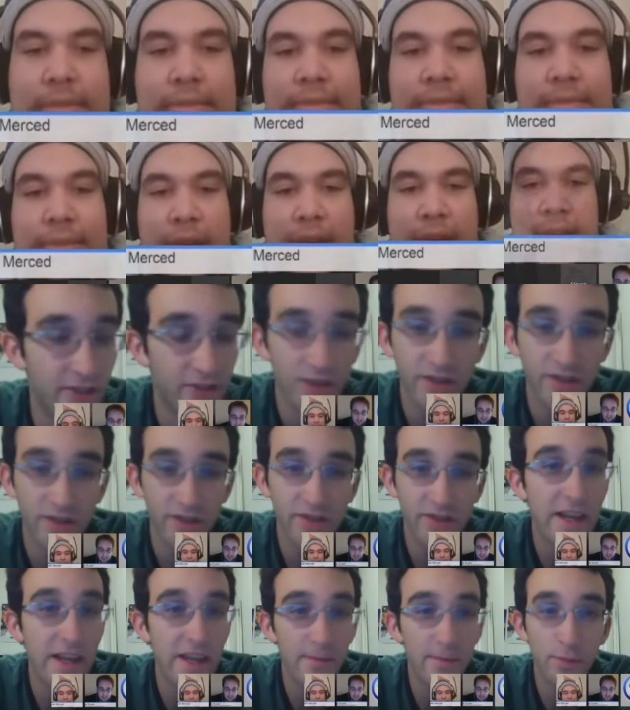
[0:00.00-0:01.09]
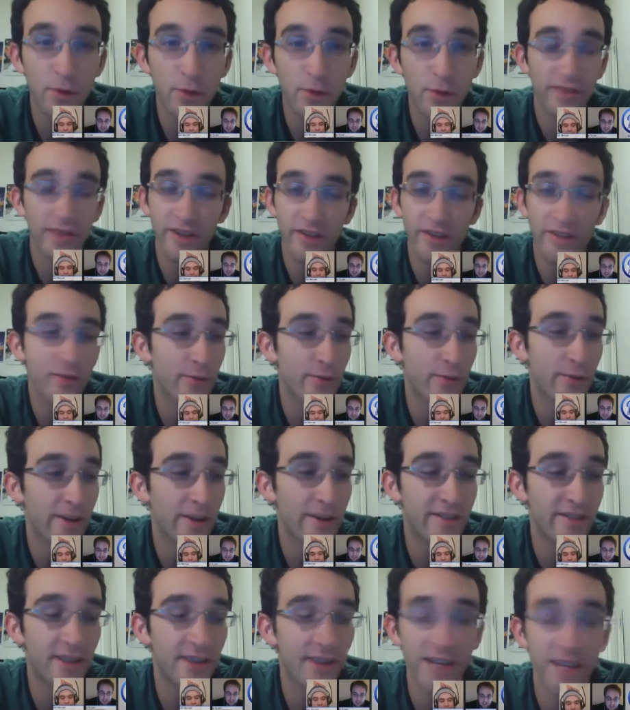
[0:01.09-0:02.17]
It pulls a
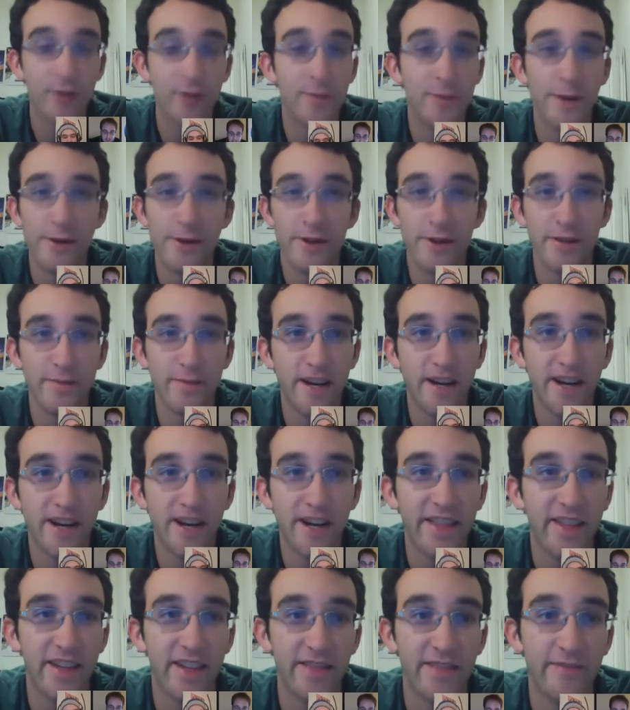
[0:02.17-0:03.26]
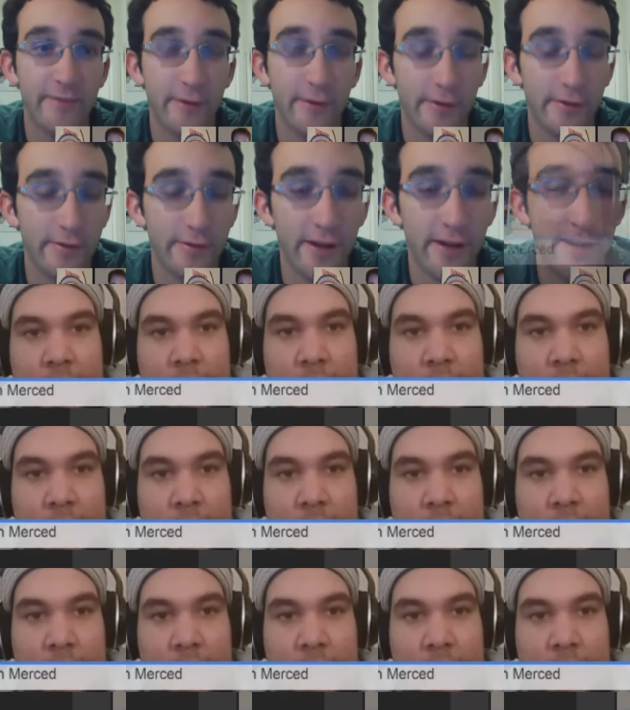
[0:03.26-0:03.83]
direct-to-video American Pie thing for 3.